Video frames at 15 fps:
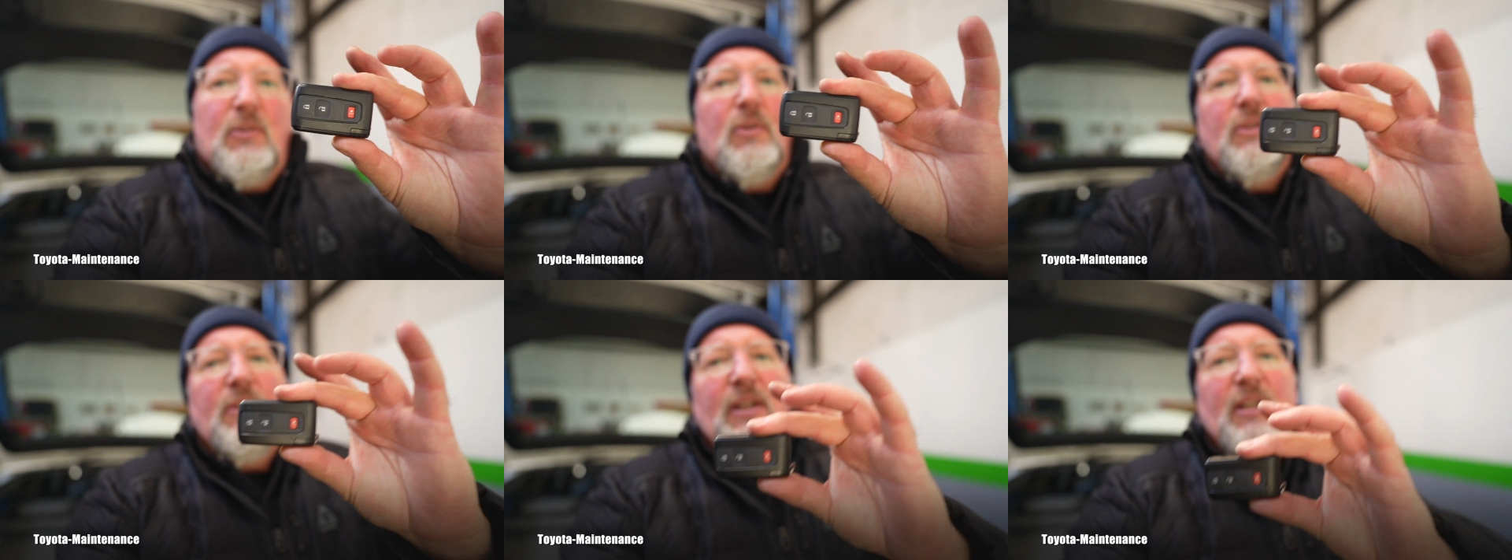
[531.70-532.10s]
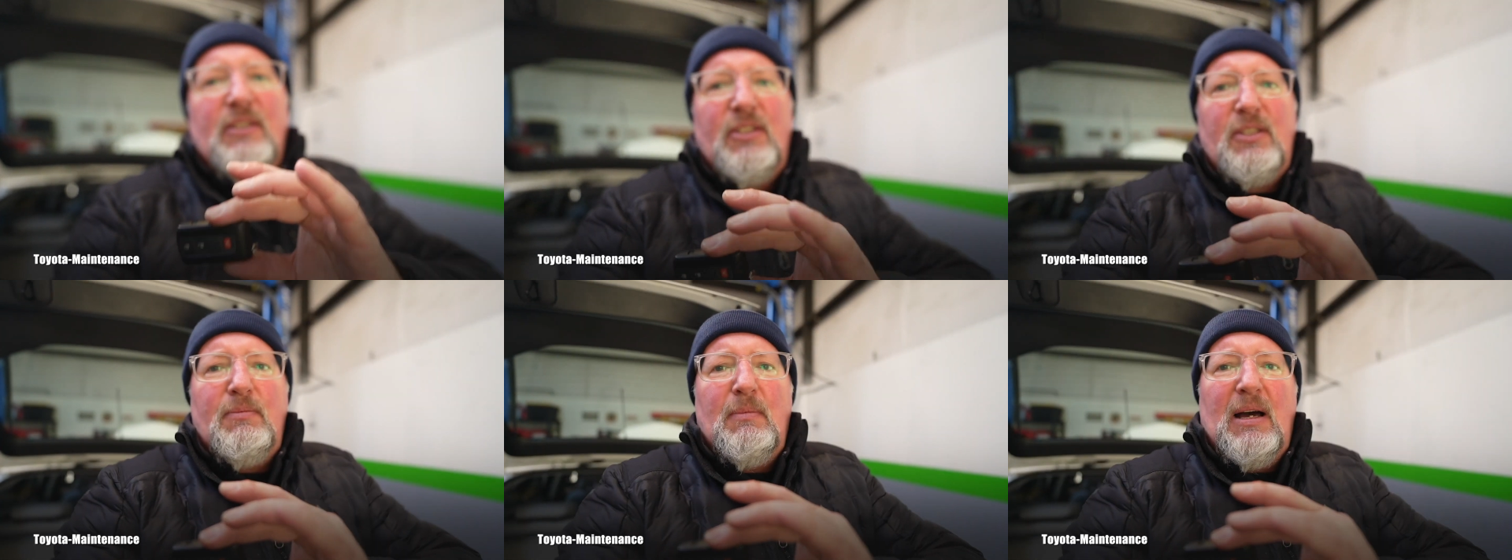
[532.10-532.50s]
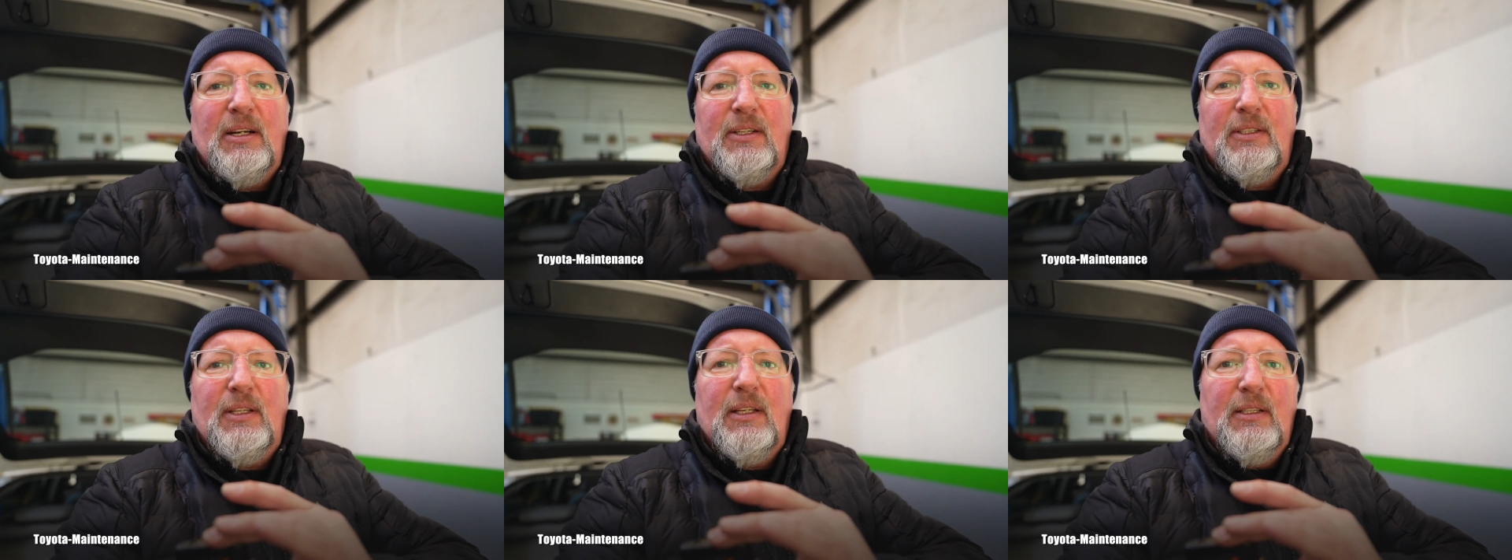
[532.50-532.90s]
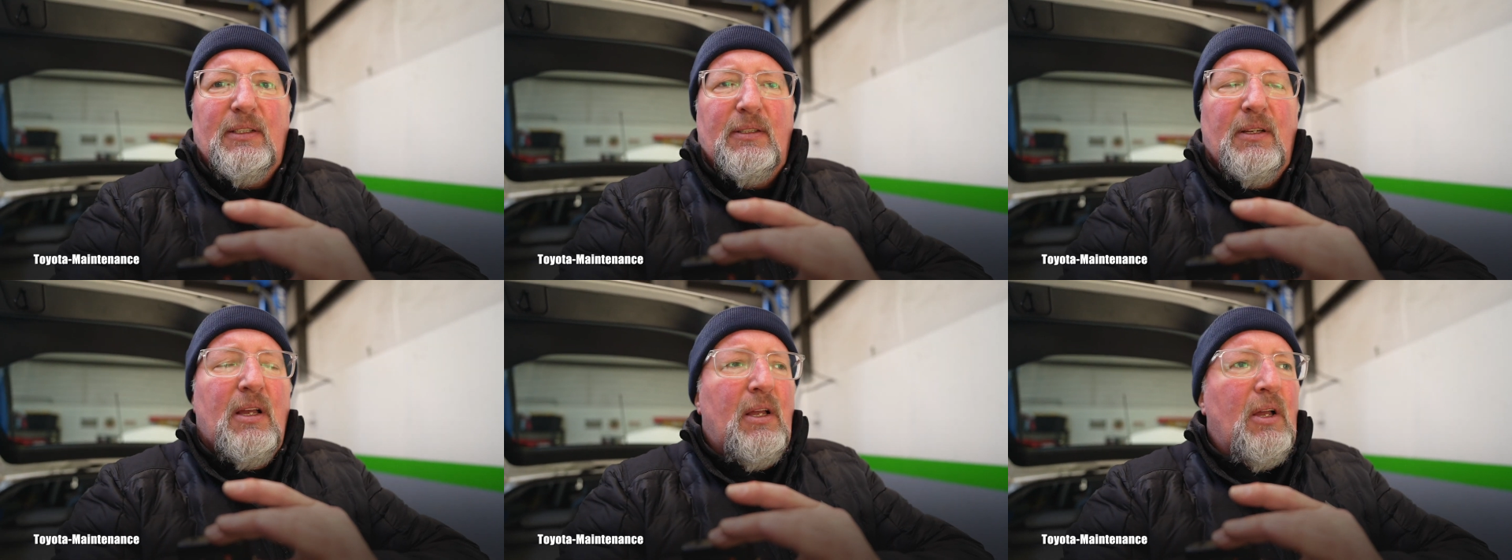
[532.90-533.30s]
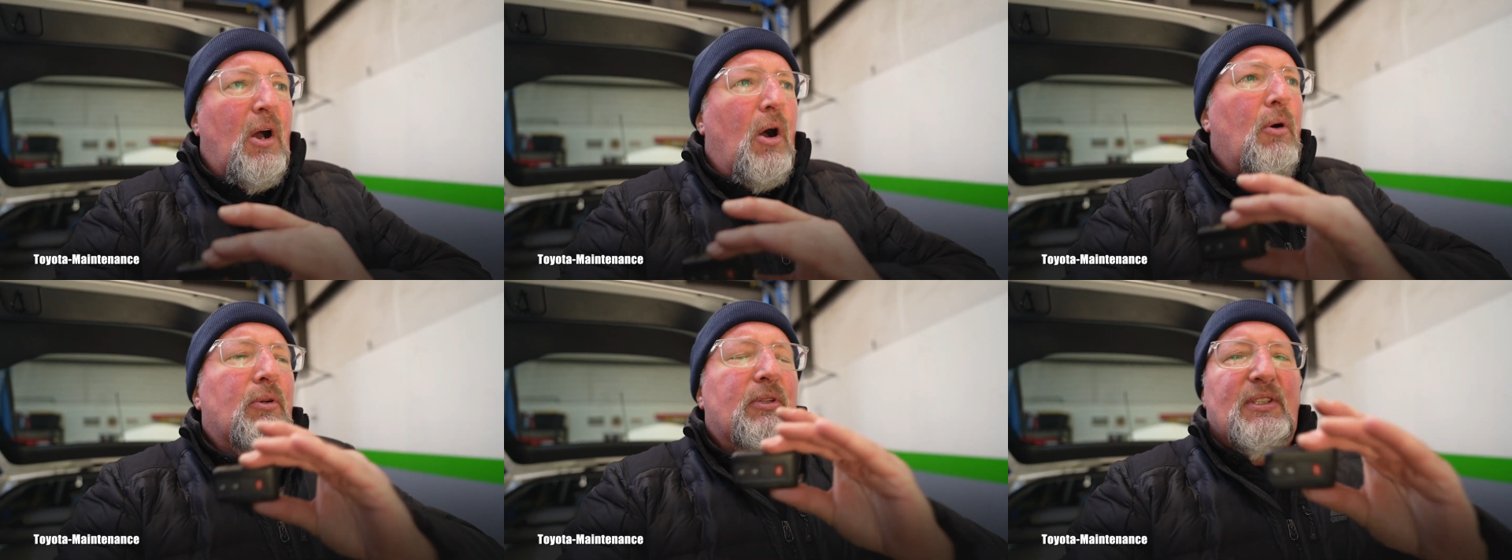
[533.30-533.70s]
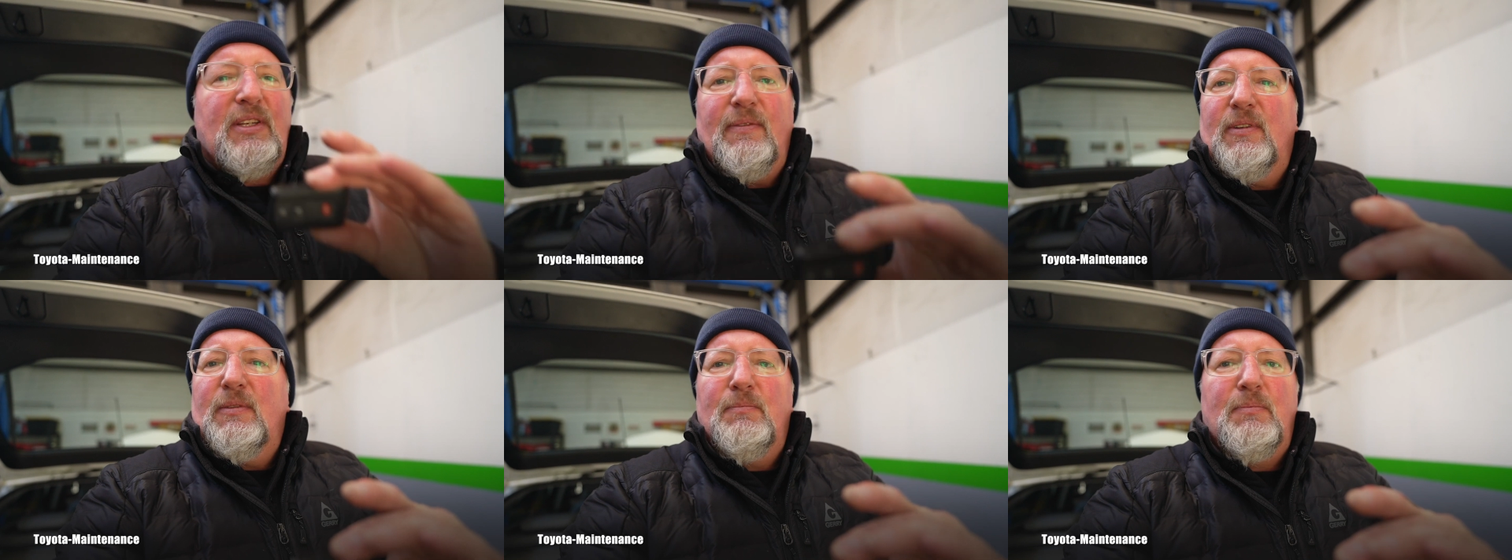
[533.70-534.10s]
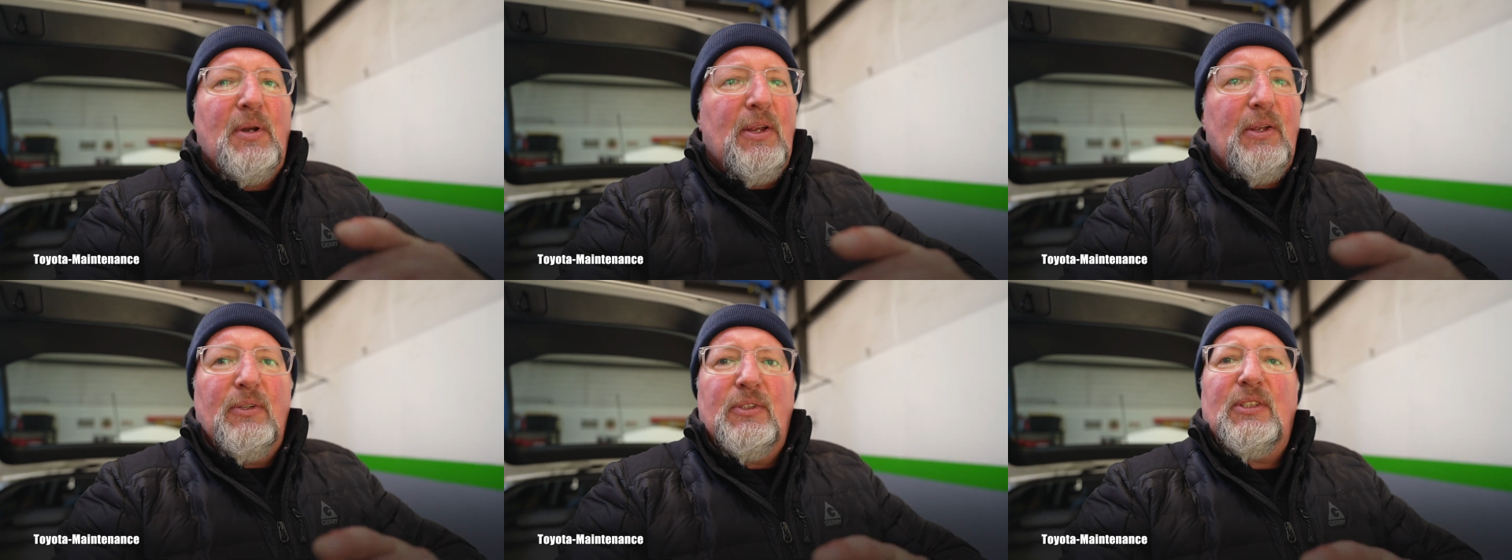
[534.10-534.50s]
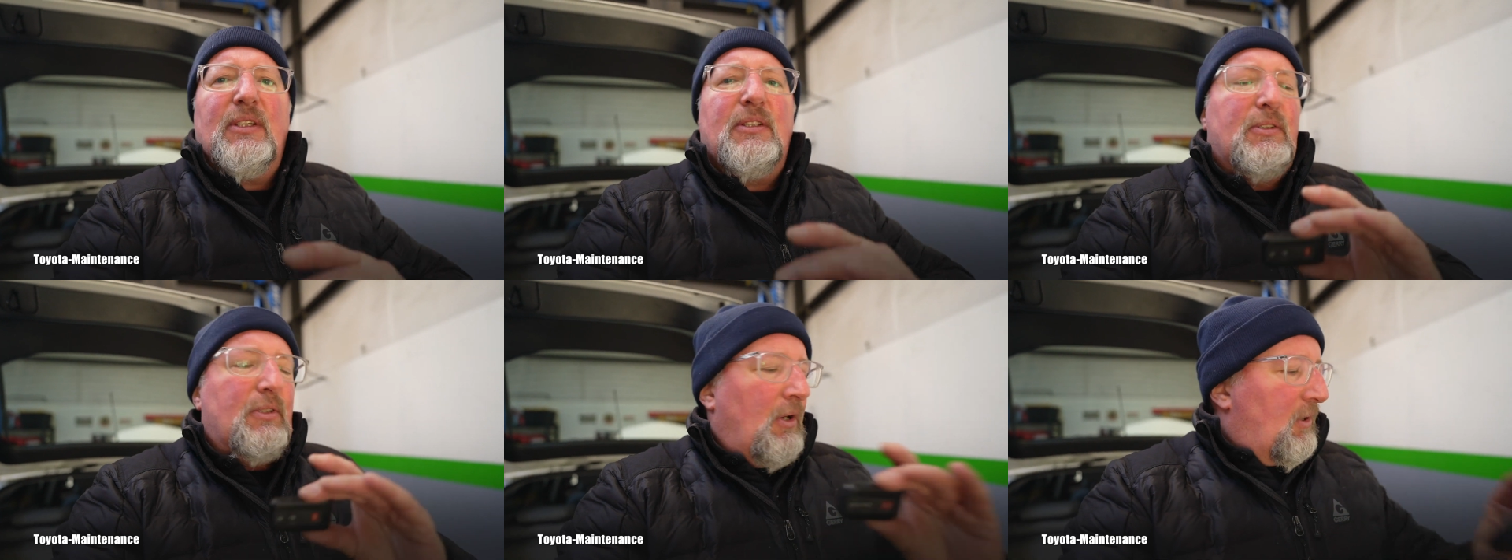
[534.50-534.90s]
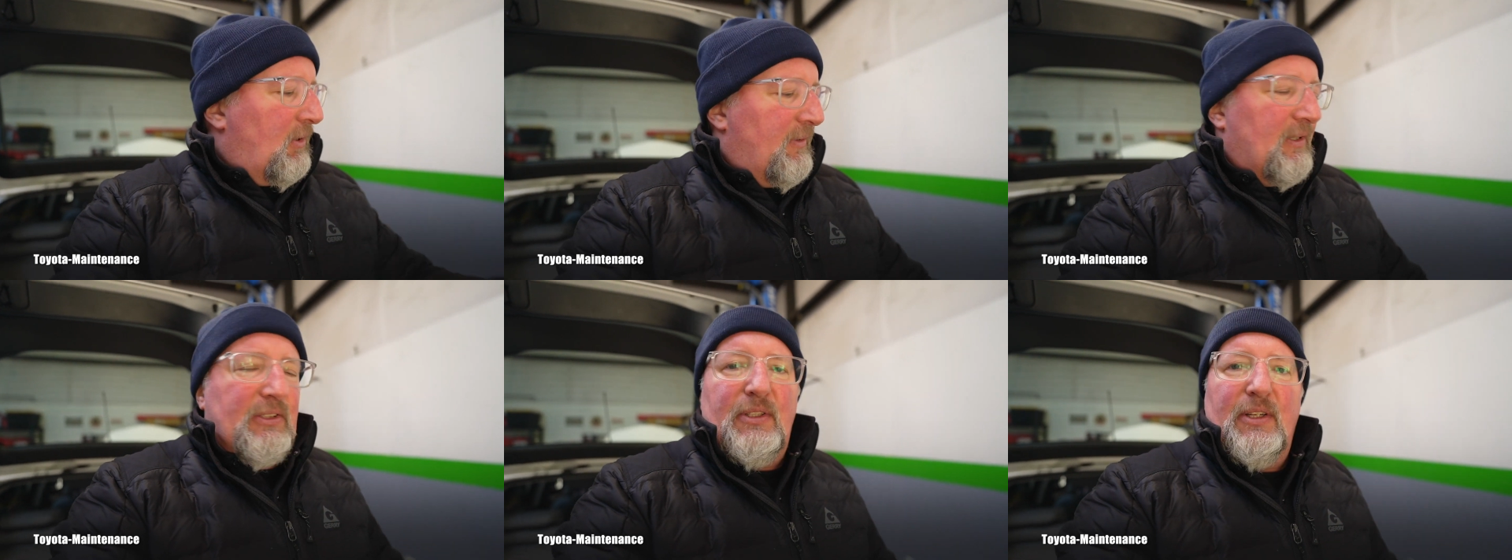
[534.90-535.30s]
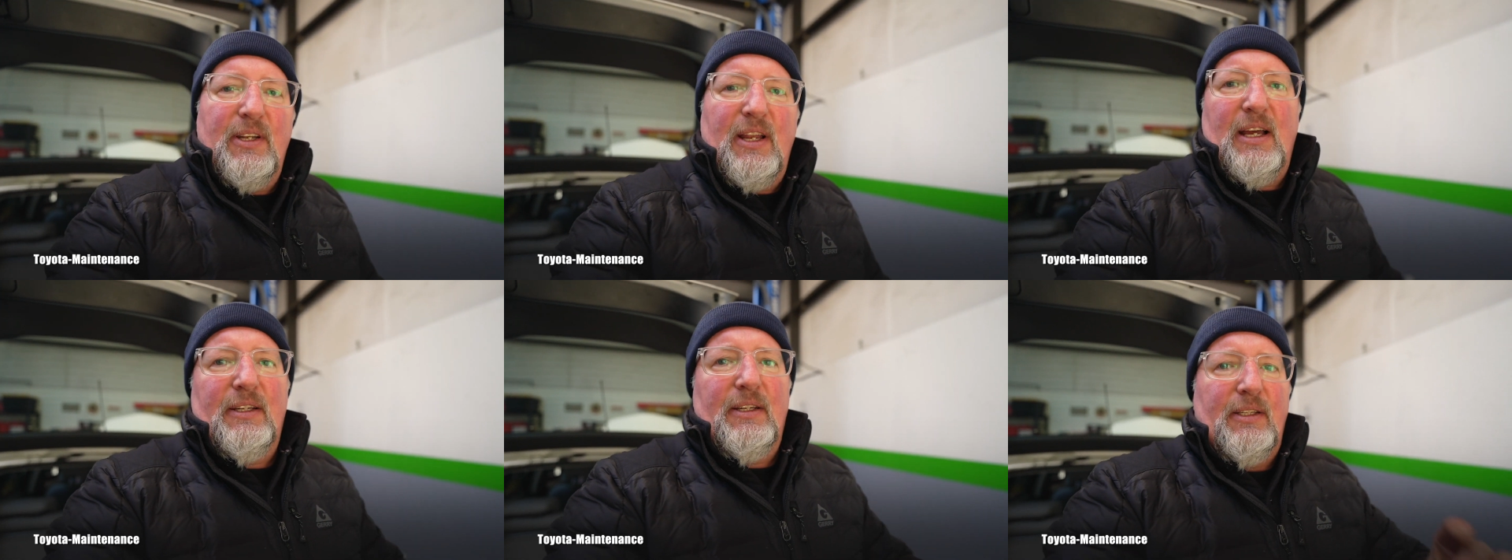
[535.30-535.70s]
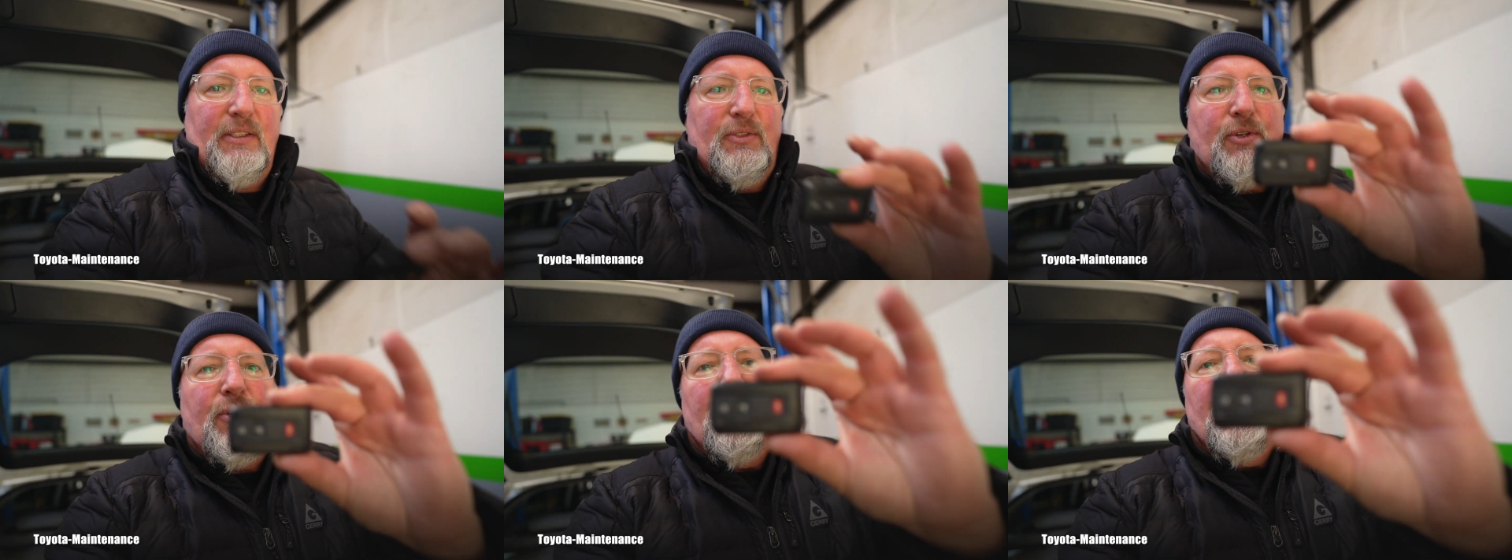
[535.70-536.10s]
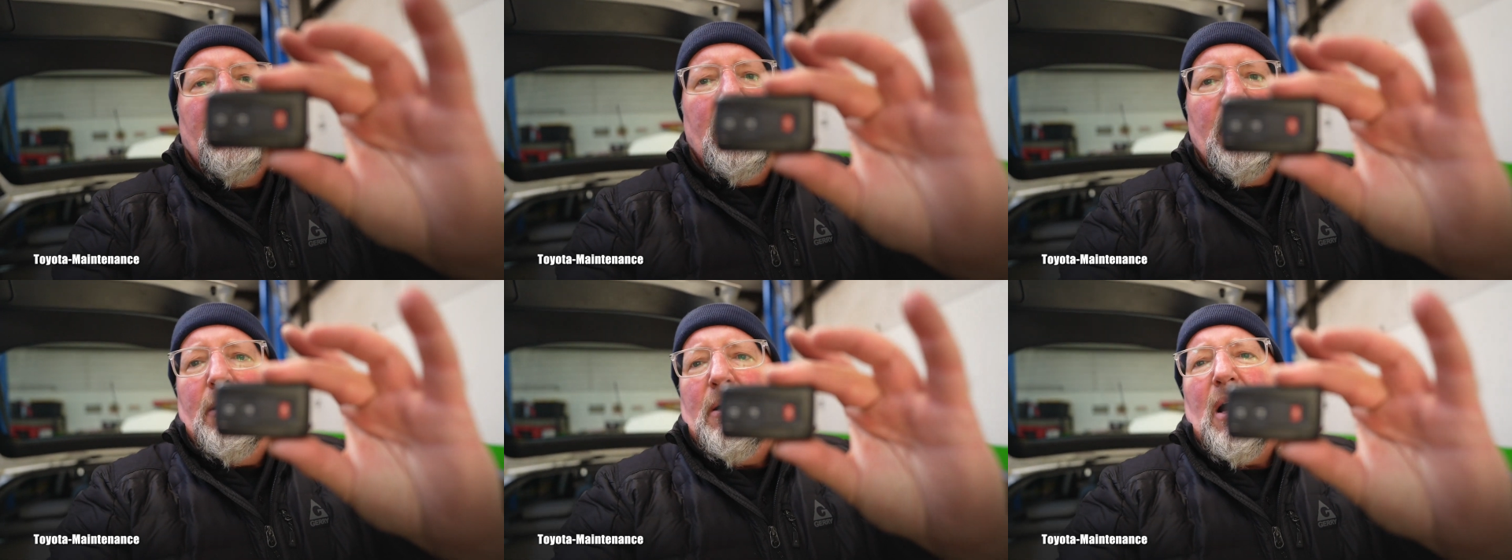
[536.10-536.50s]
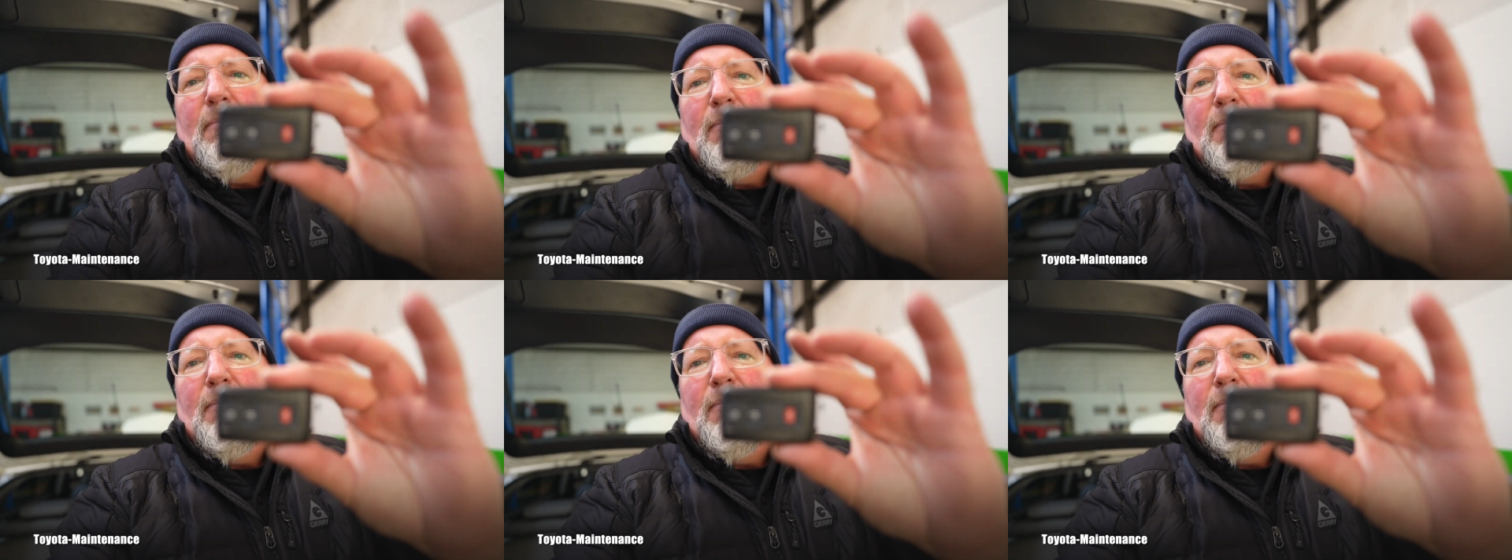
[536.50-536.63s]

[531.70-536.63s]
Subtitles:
or non-smart in 07 Prius, it's always the 9 inch. I